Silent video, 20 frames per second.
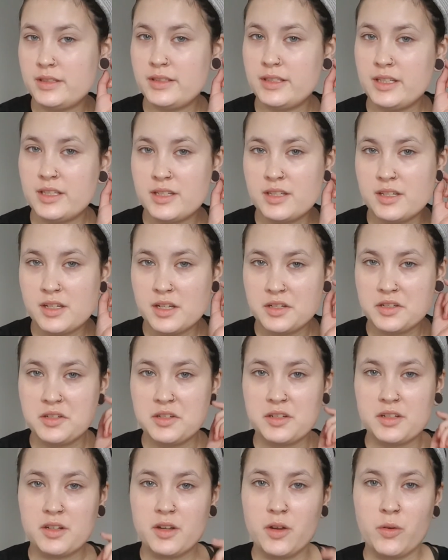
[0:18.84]
This does
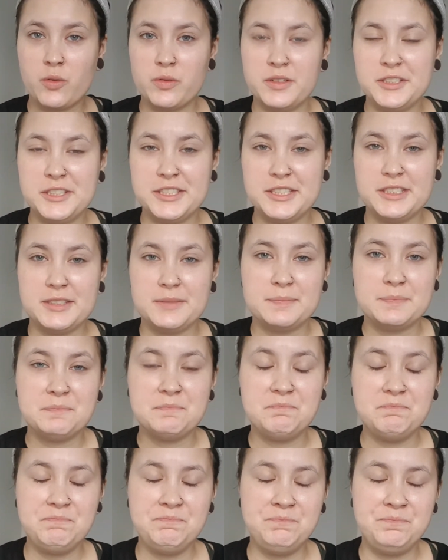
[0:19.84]
not only
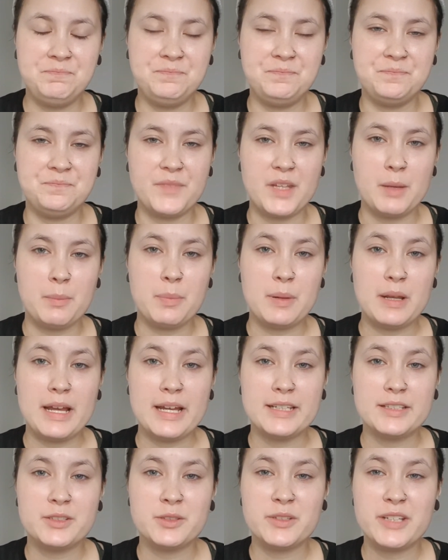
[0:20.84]

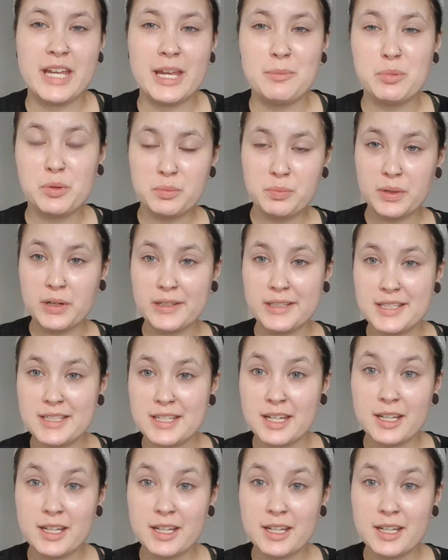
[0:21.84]
apply to K-pop parties,